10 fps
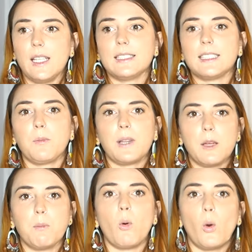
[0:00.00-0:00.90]
then
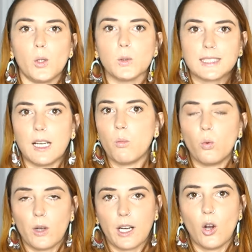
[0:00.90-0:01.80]
simply boil some
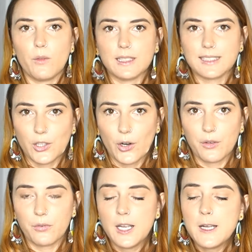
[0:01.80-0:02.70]
water on the
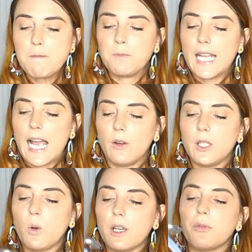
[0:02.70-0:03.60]
stove. Now,
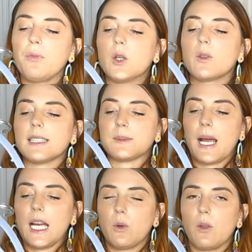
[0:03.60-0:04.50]
you want to fill this
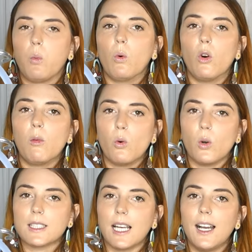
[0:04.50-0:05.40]
bag with warm
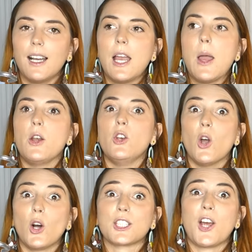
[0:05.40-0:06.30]
water,
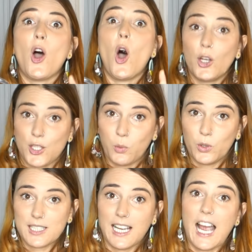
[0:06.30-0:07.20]
not hot
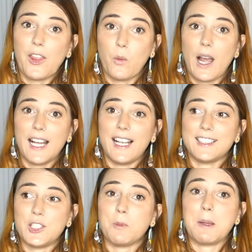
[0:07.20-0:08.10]
water.
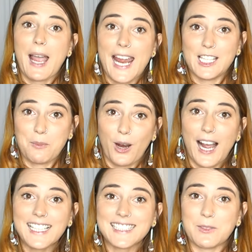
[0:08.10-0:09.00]
Otherwise, you'll be paying the
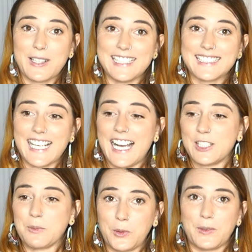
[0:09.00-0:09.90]
price when you start
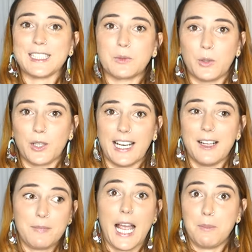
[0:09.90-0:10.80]
to put this water
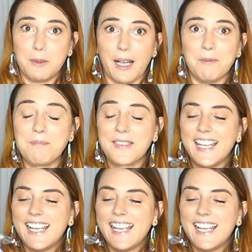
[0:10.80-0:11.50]
up your bum.